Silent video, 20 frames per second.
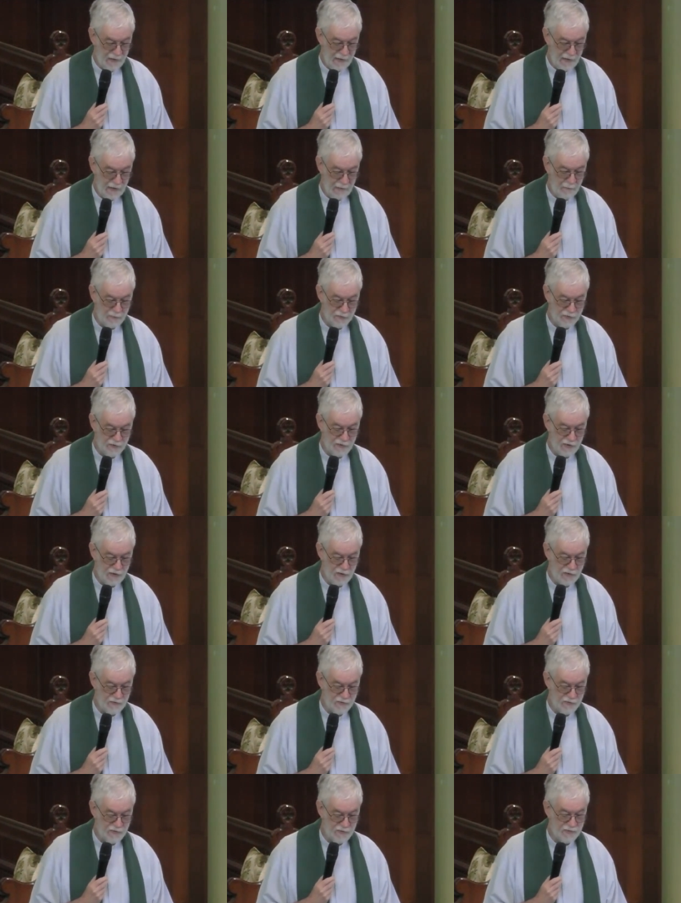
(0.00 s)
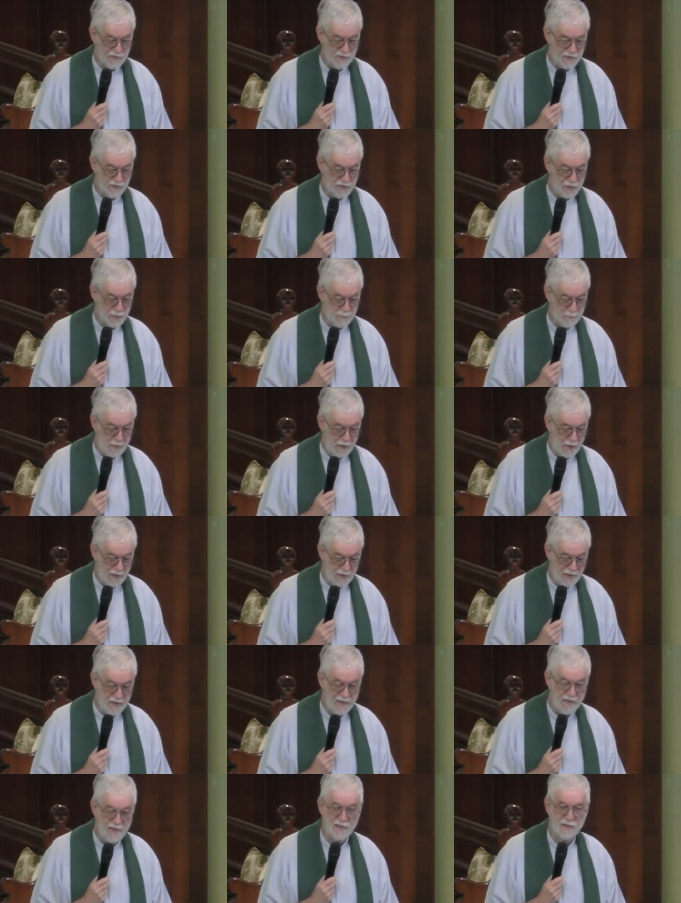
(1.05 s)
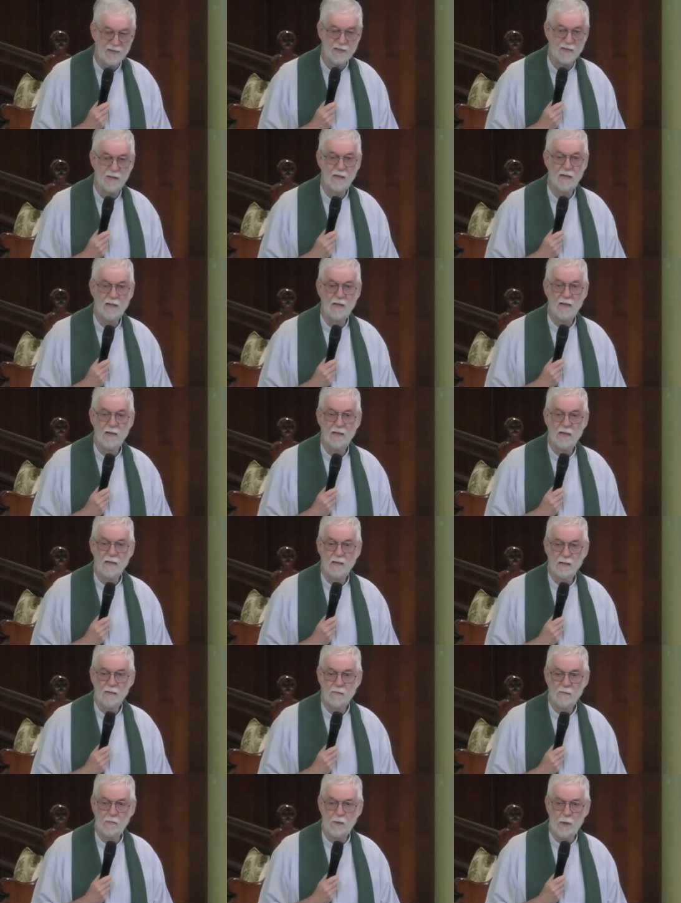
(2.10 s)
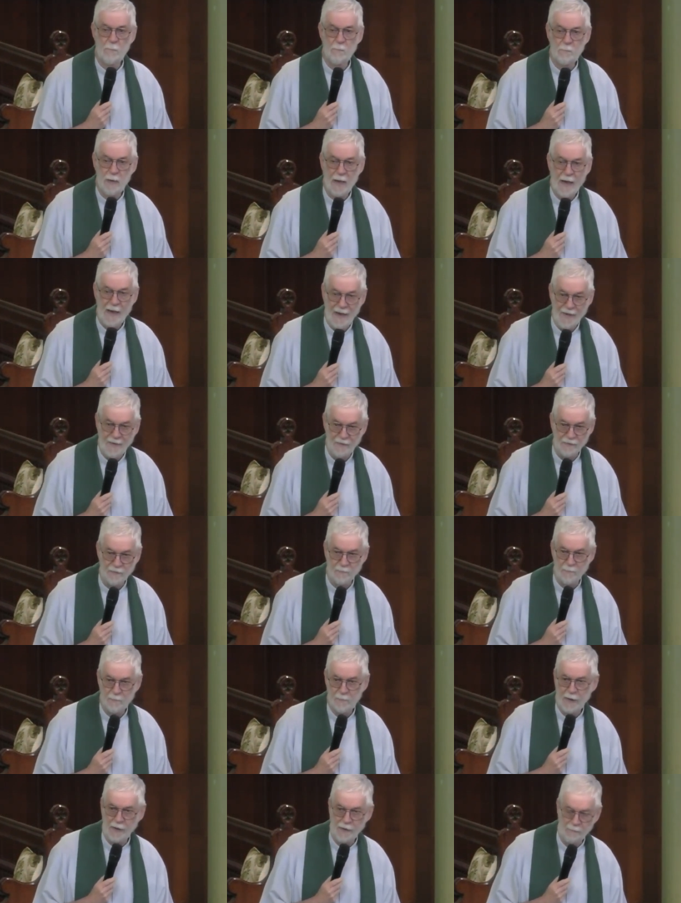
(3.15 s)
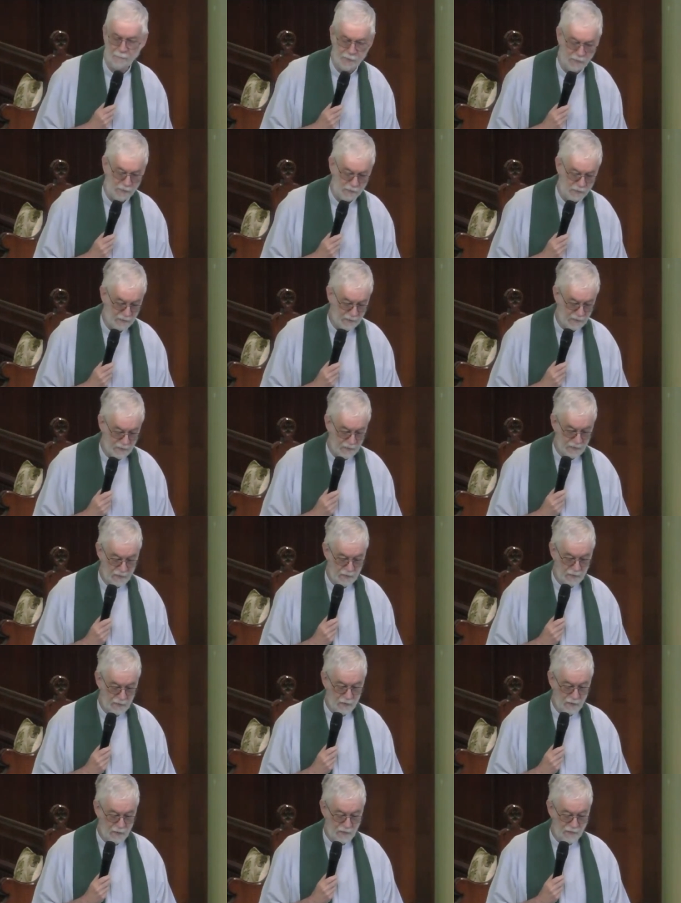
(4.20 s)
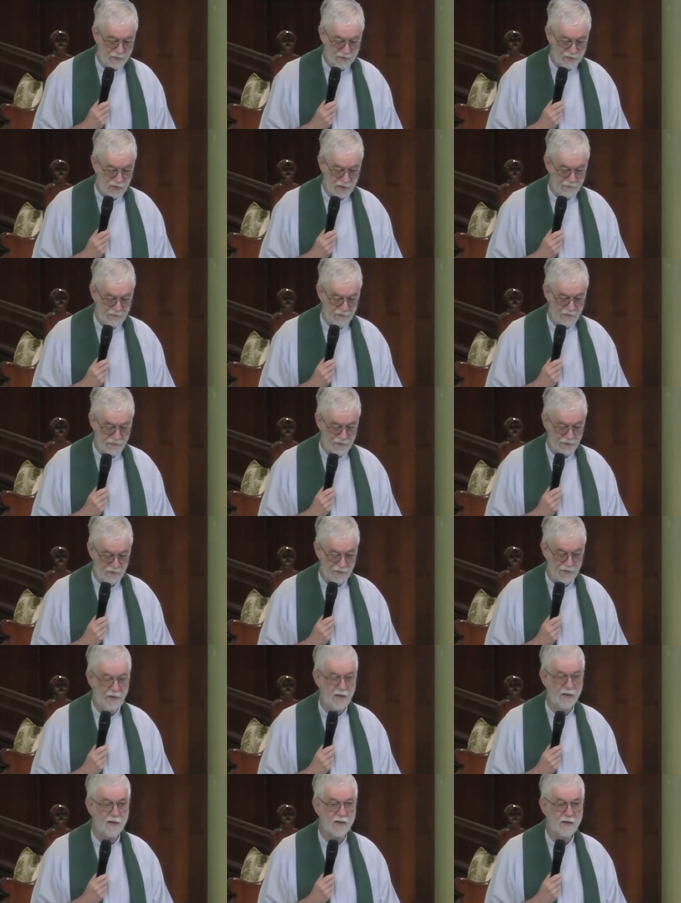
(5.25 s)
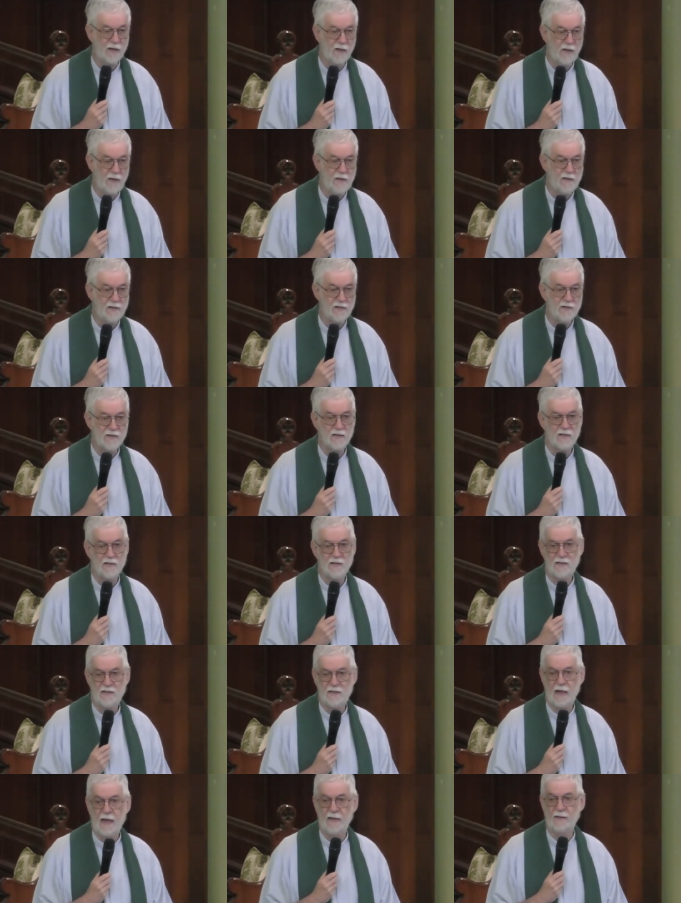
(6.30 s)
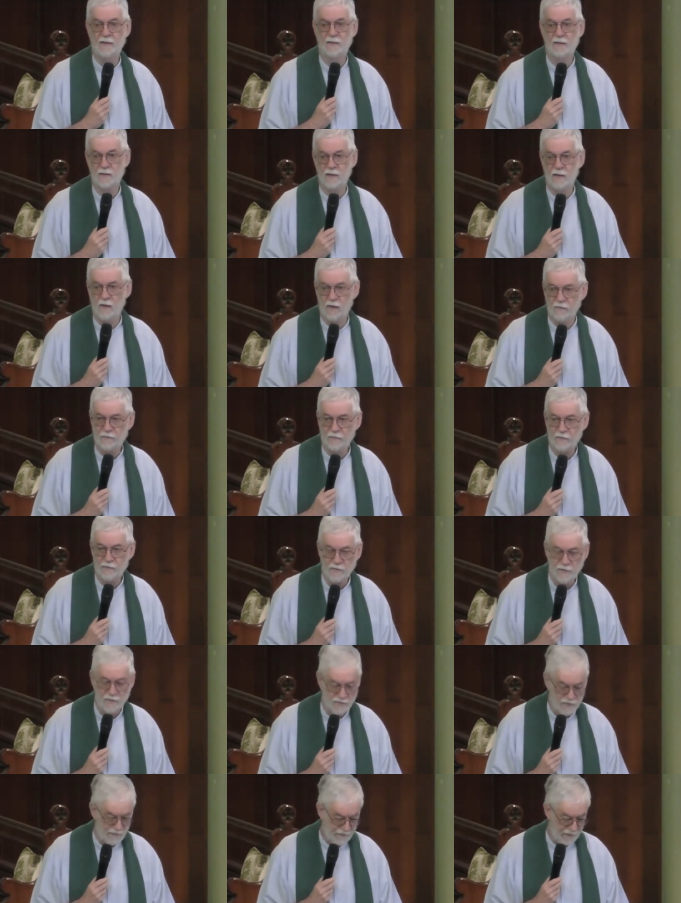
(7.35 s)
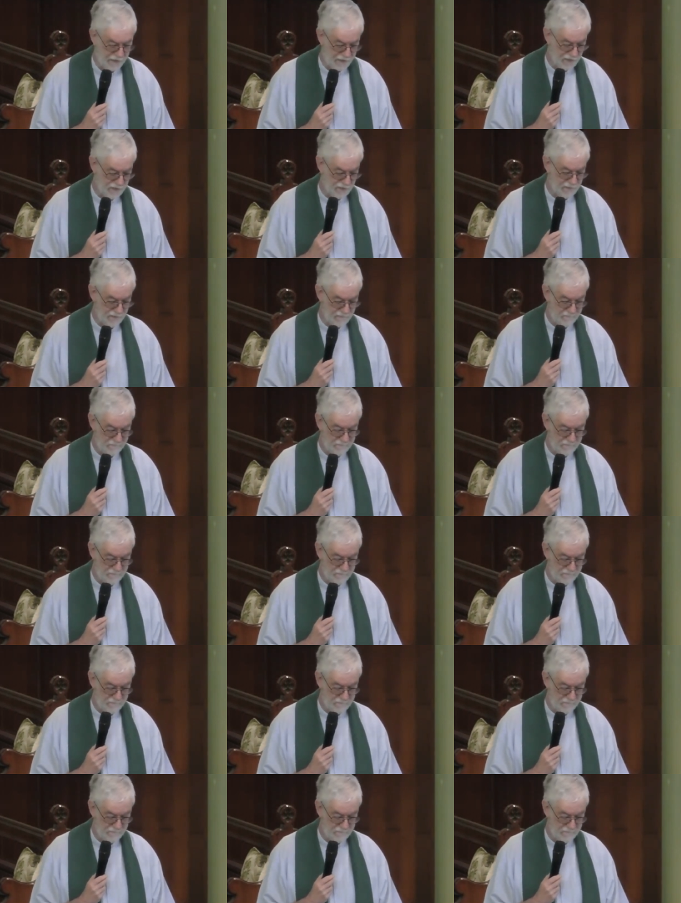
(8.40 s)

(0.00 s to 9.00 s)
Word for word: It was those despised, repellent people who suffered the accursed death of crucifixion.